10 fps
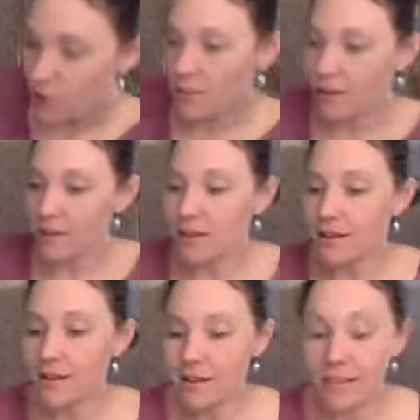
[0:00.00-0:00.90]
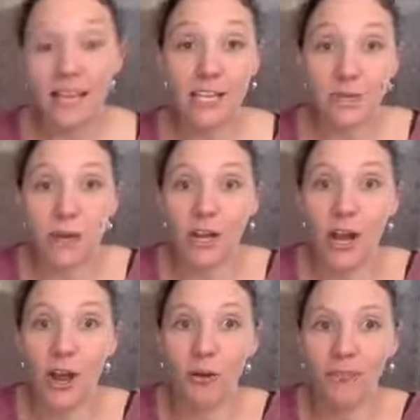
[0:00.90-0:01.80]
oil, in case you want to
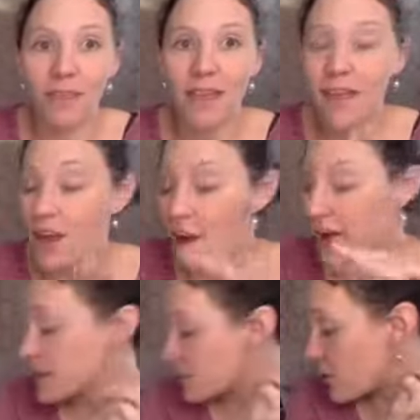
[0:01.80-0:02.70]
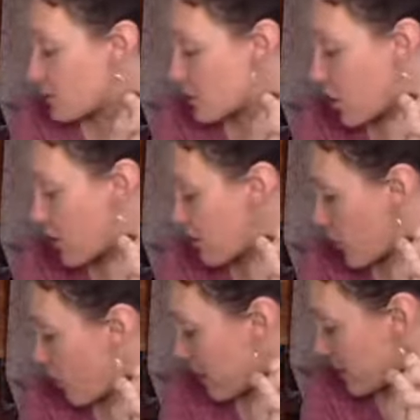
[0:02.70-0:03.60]
know. All right, so those are all of our
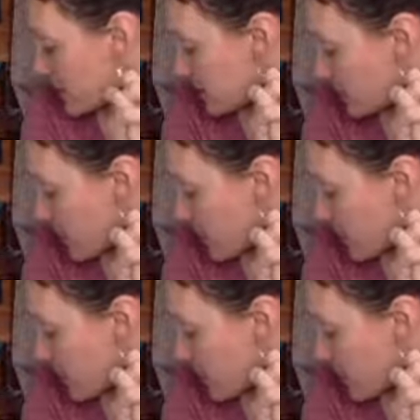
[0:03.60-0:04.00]
oils.